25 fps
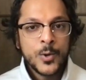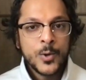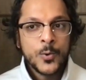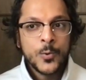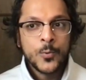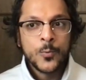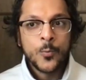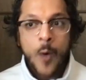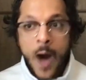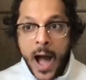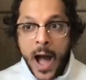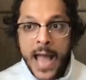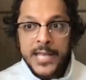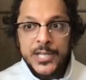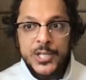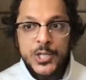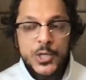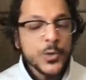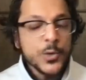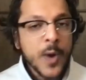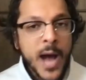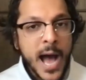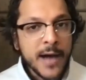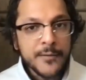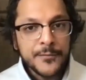Why do
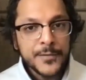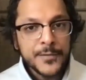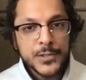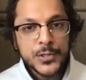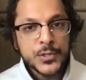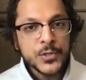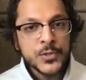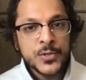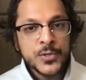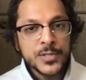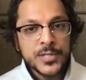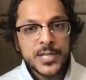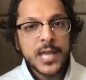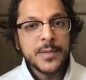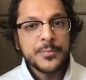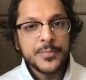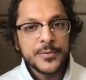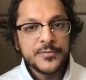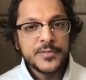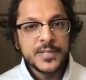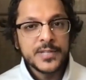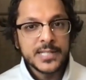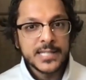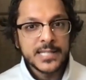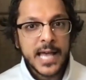you have a certain type of
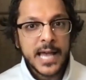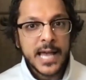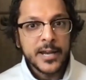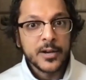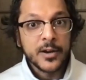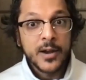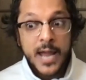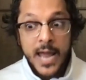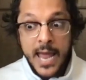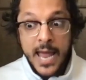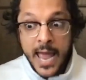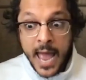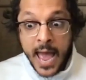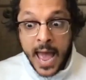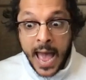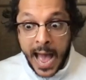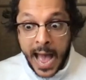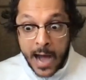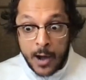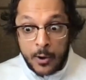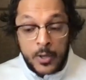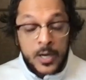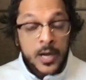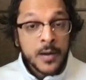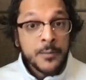desire?
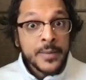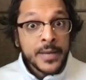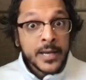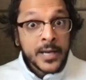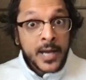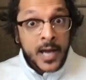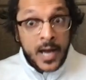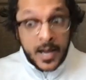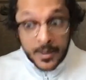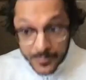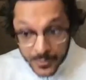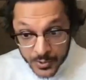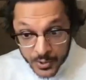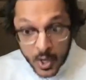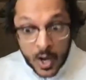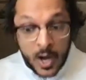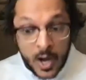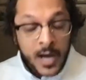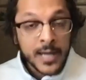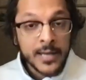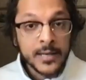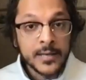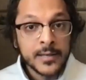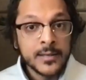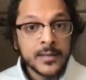How come it comes
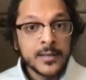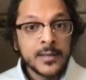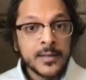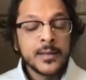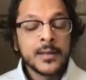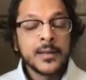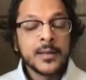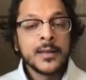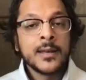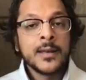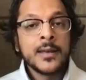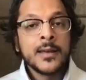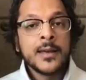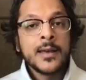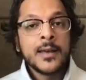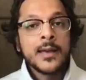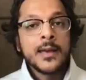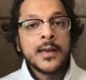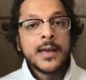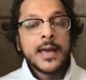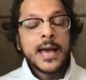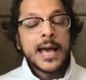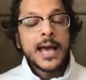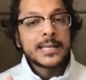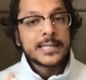on
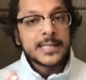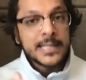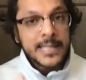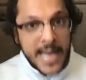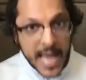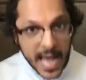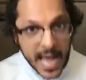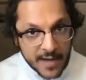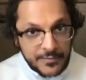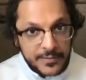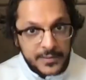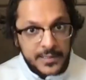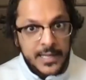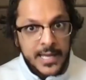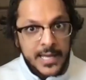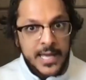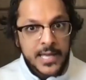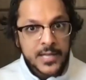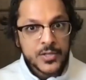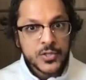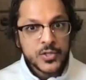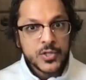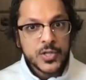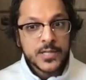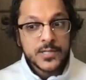as an
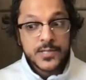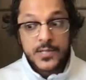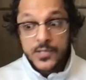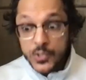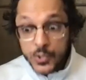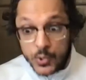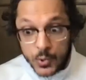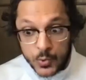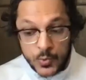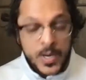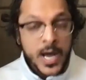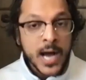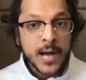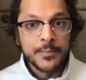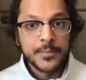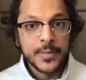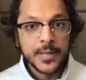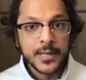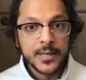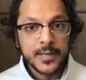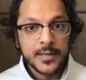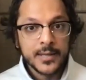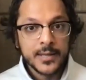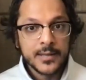avalanche, as a tsunami?